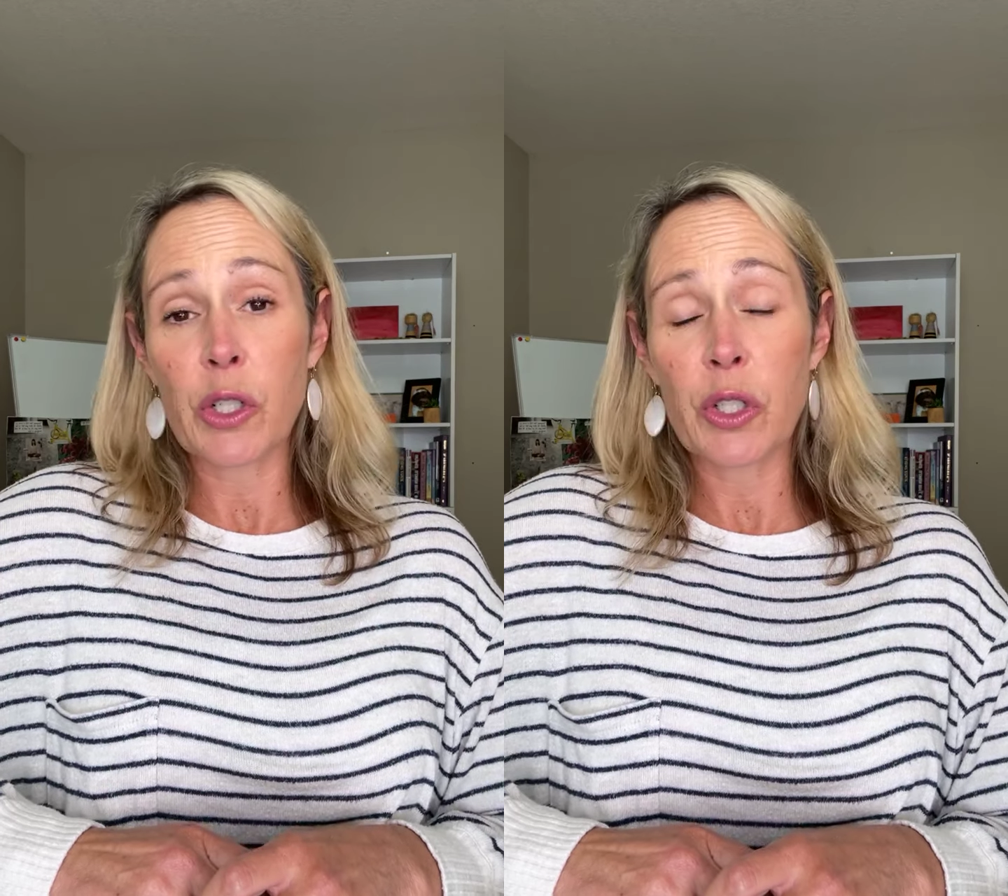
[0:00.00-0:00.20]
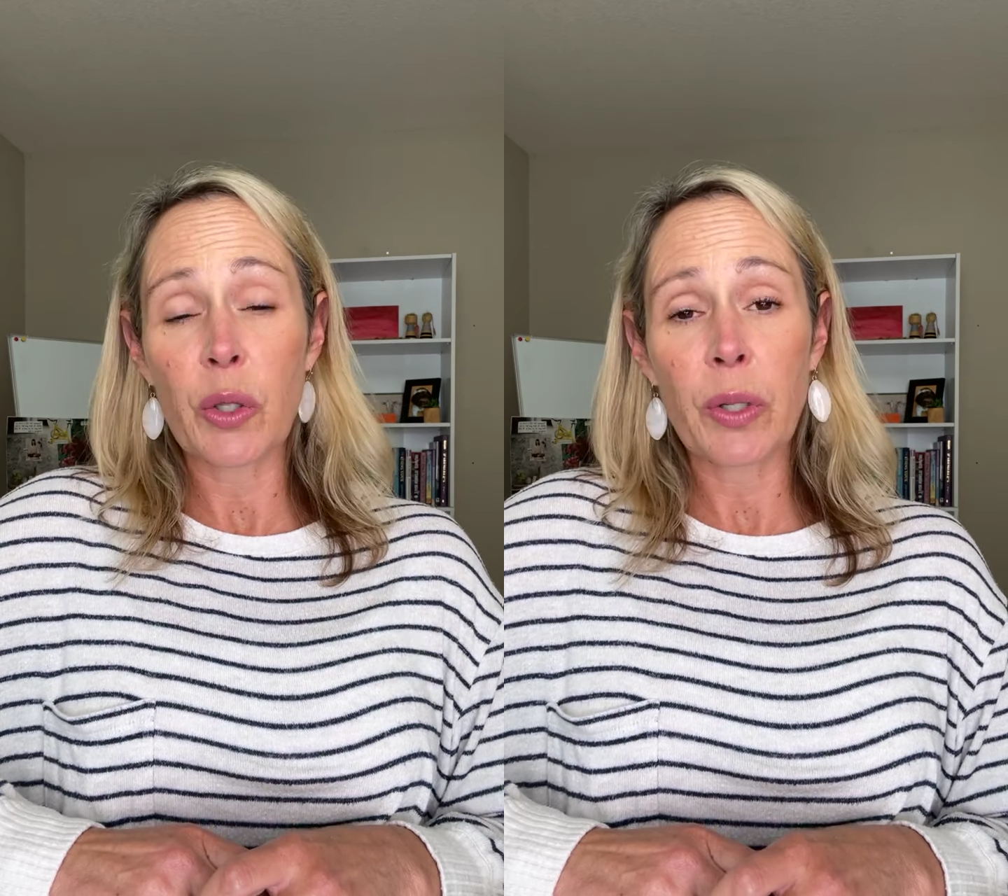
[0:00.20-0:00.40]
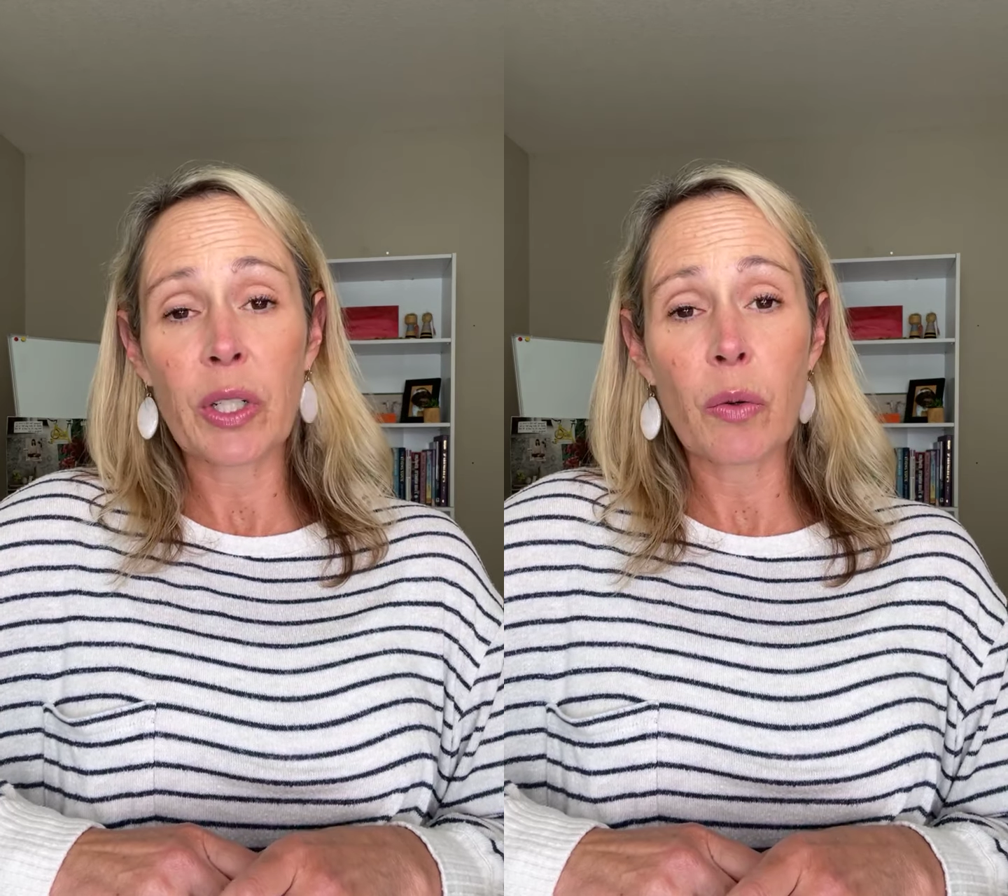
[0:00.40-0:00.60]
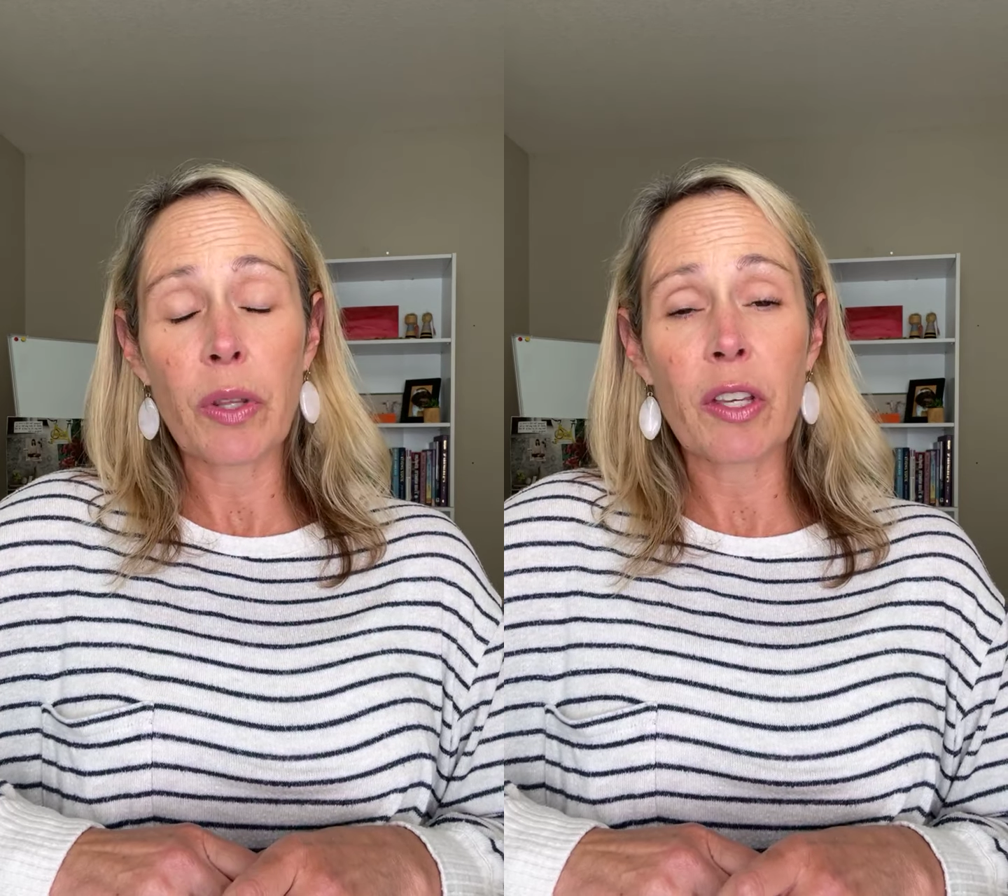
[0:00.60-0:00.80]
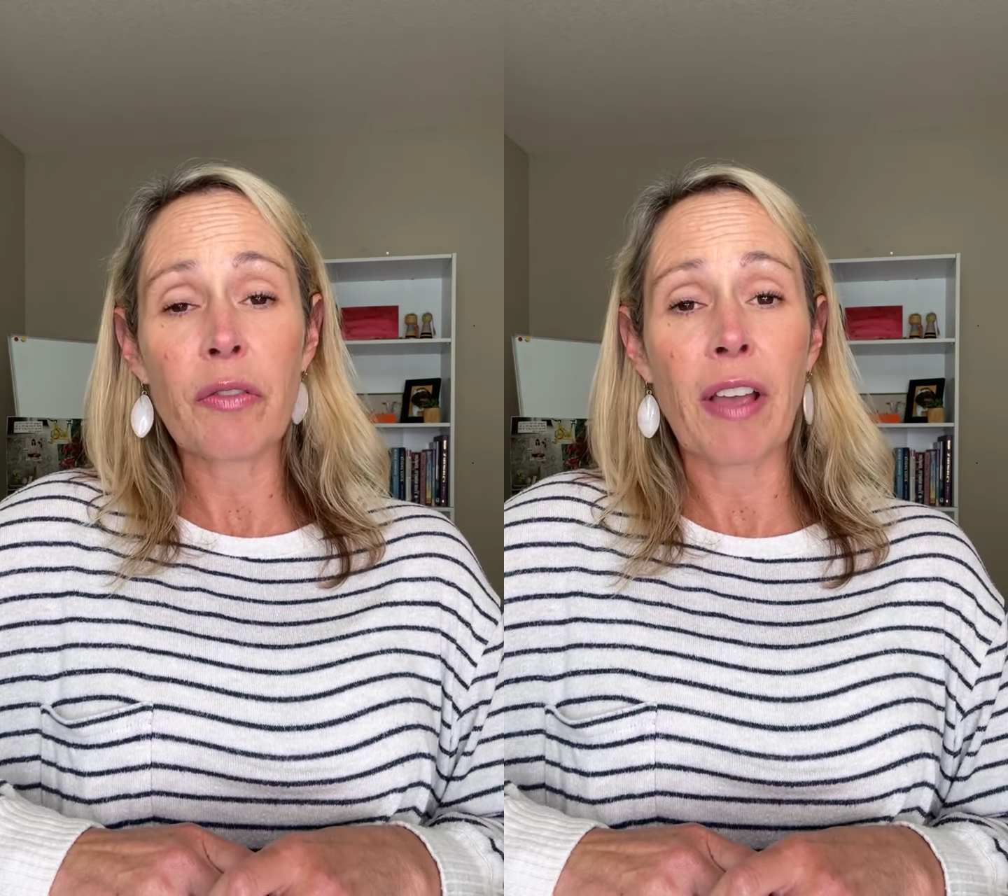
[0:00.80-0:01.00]
you do when you were
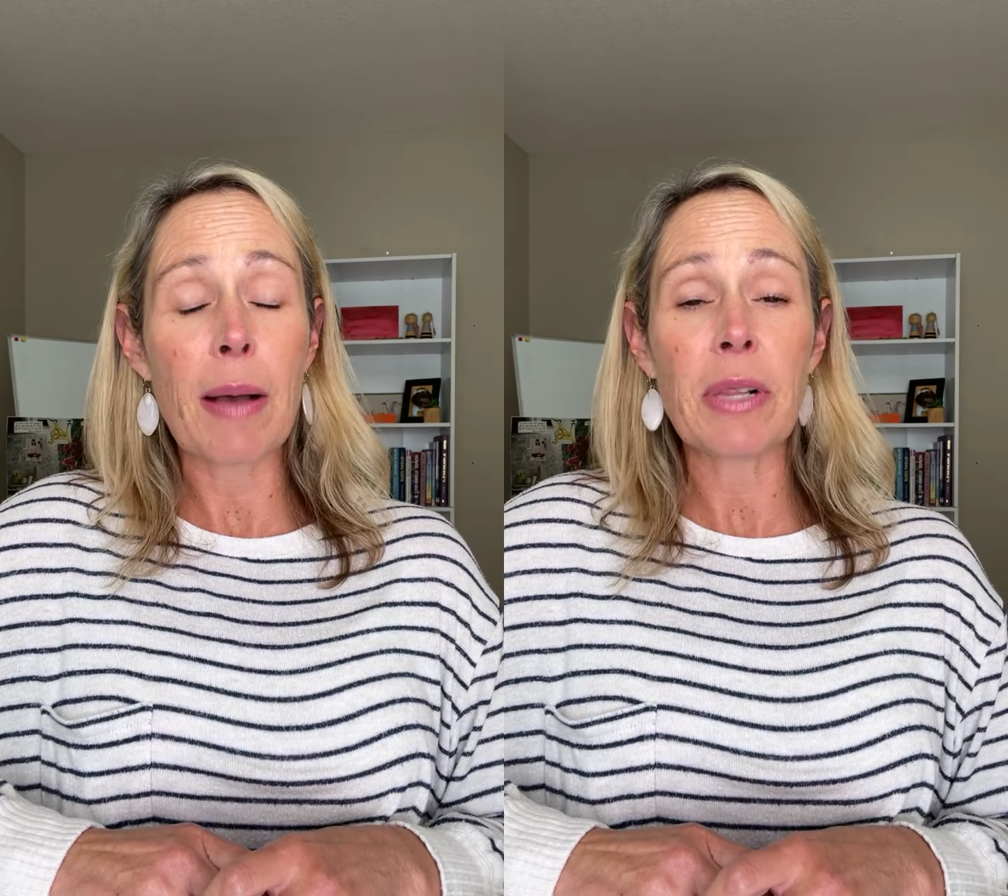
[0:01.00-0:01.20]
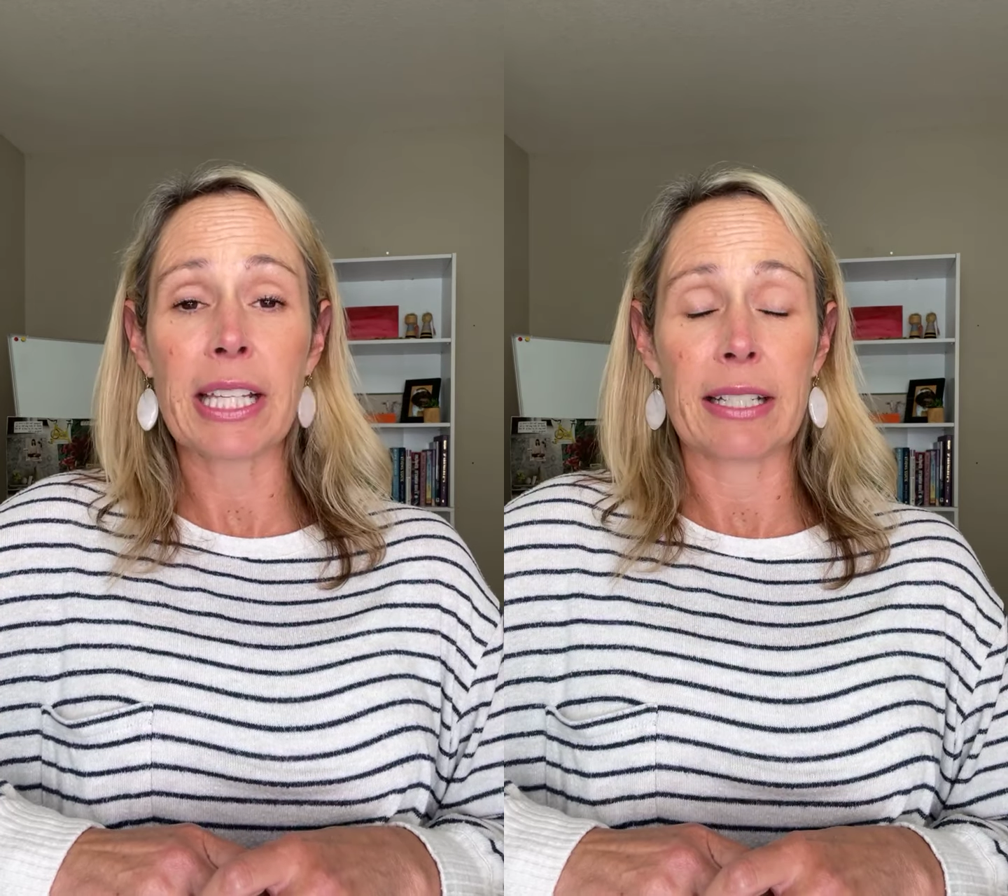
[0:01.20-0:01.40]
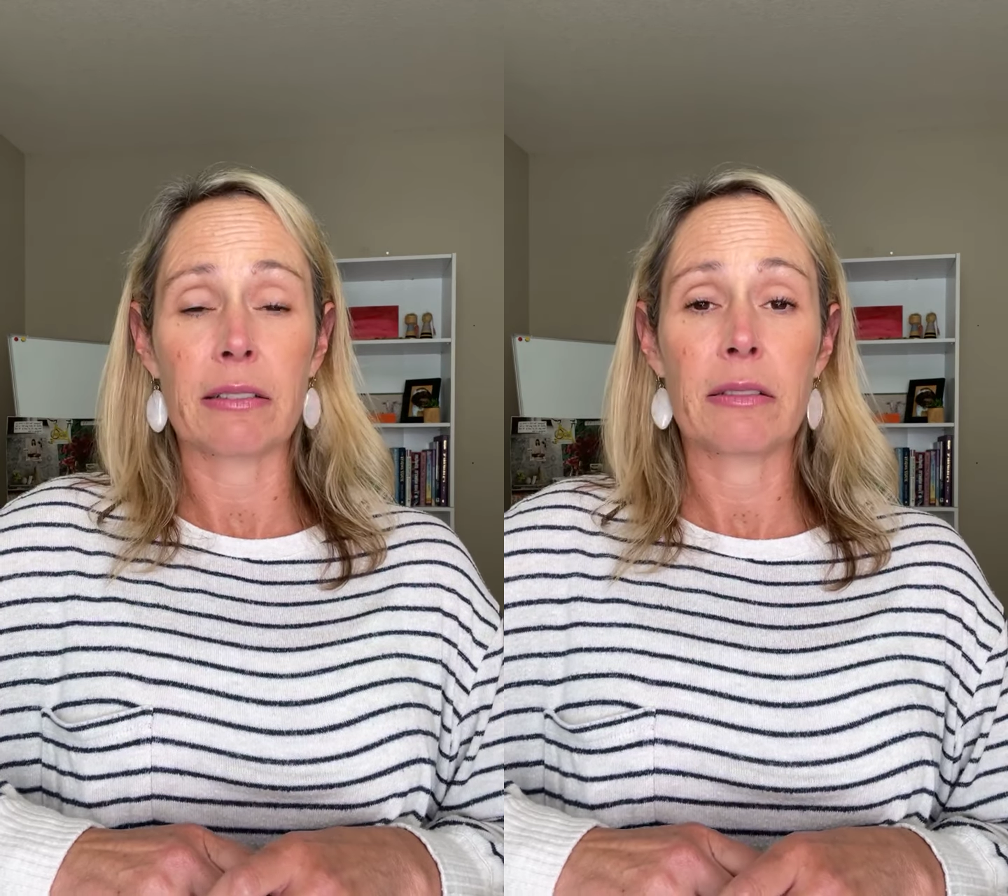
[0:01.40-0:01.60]
with your family?